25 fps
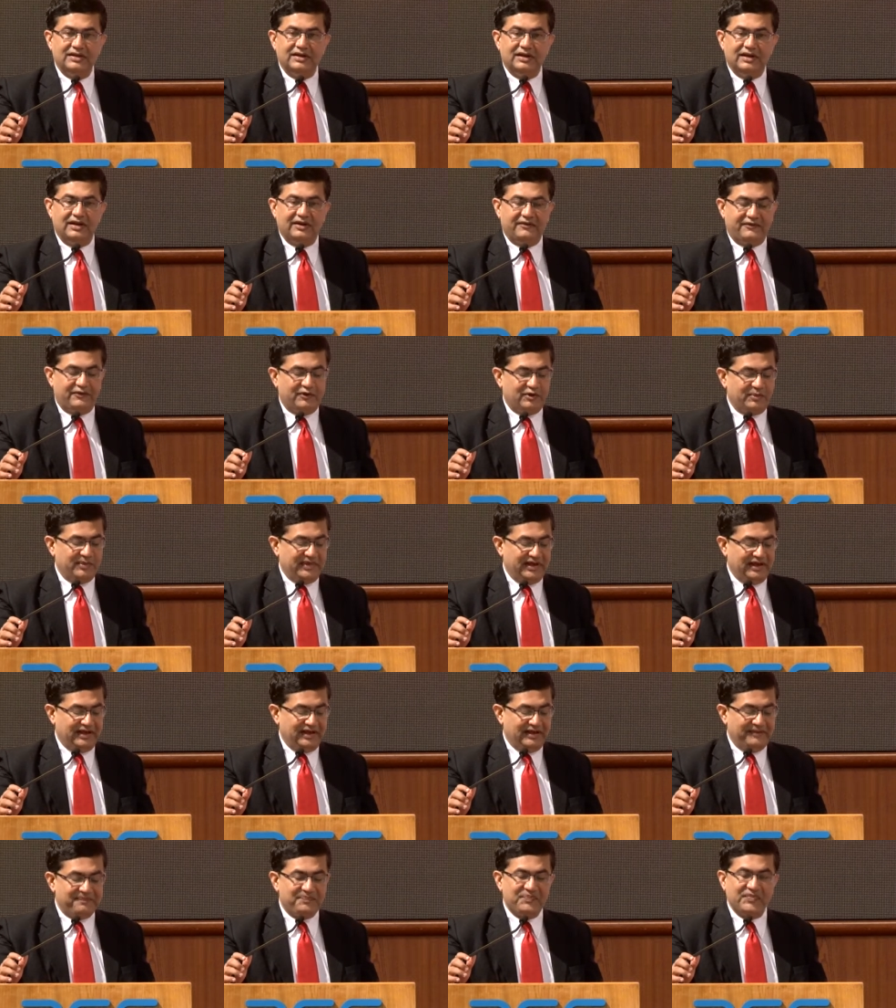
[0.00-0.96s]
Uh, for
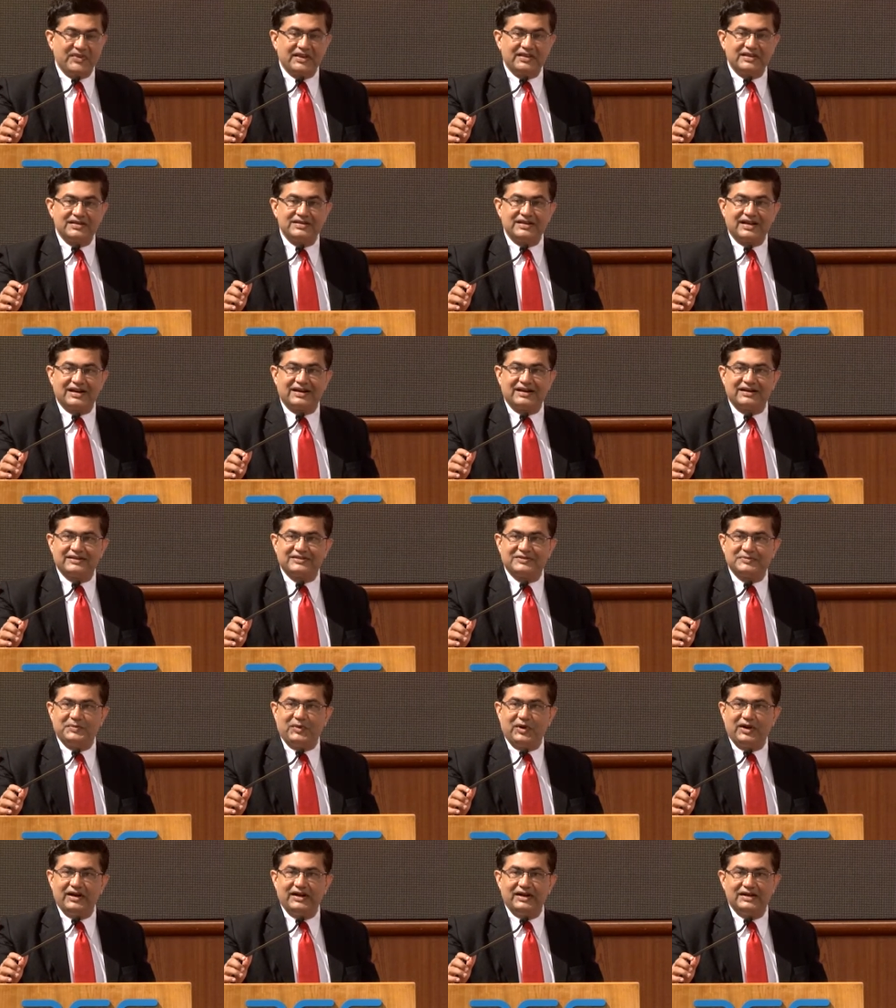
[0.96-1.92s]
me, these are
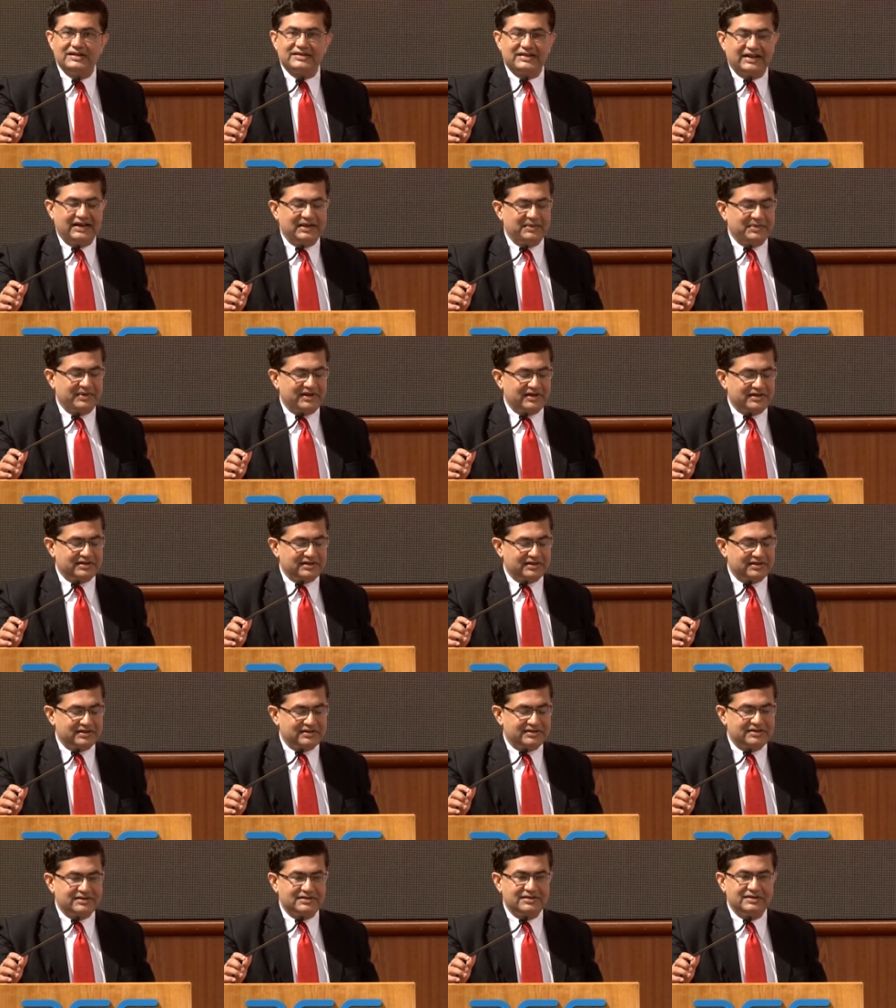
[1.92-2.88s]
small little
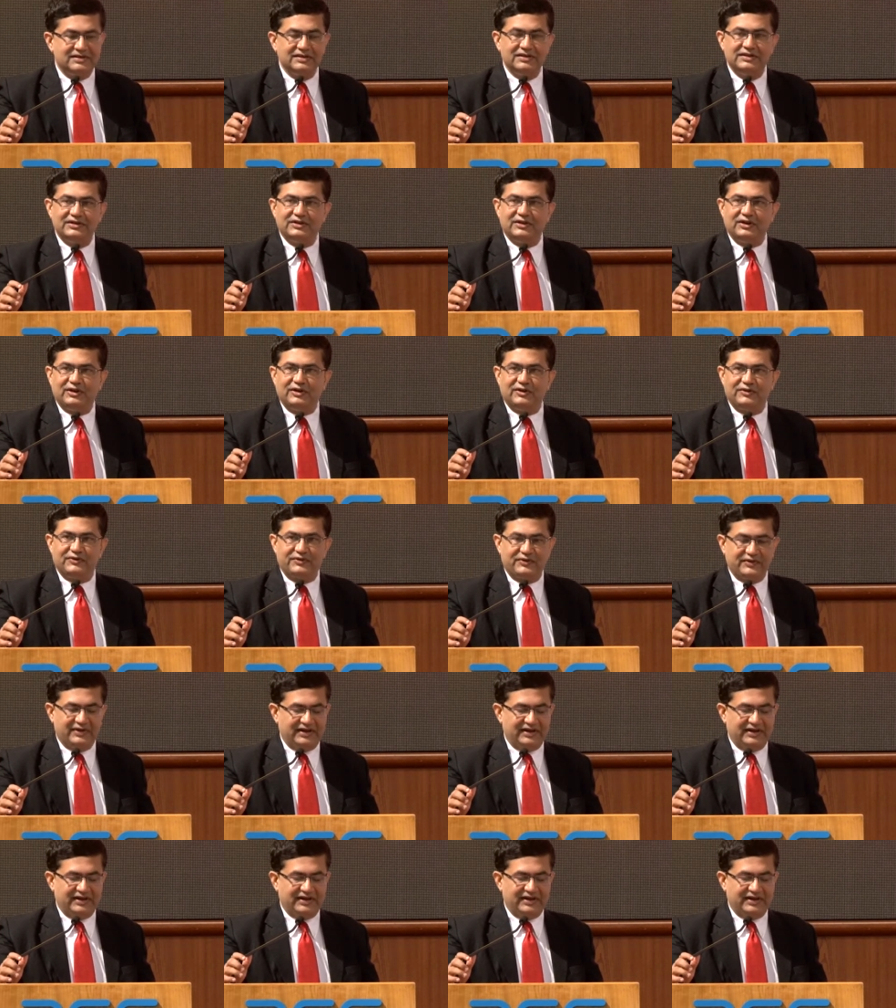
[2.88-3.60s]
celebrations of